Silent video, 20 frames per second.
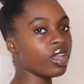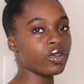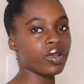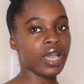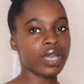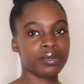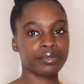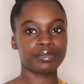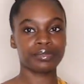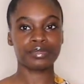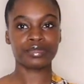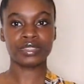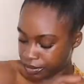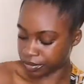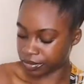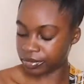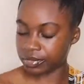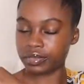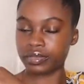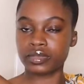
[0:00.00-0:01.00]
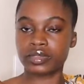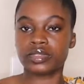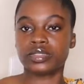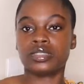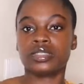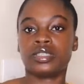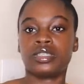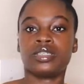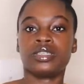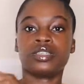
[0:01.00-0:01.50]
Okay.
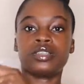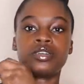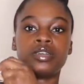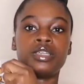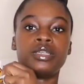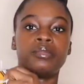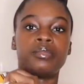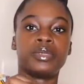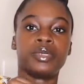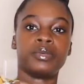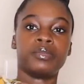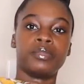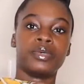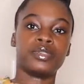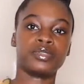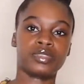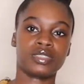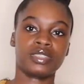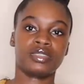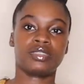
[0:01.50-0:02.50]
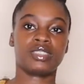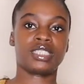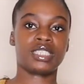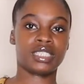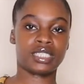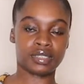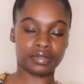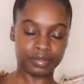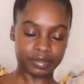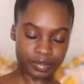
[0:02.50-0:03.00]
Go ahead and put both sleeves
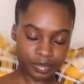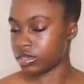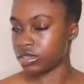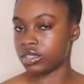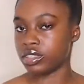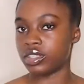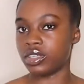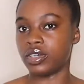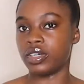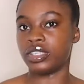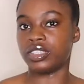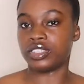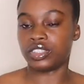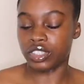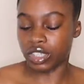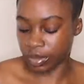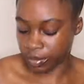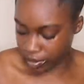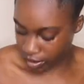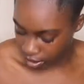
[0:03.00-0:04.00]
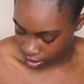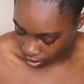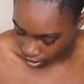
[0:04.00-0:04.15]
in gonna start with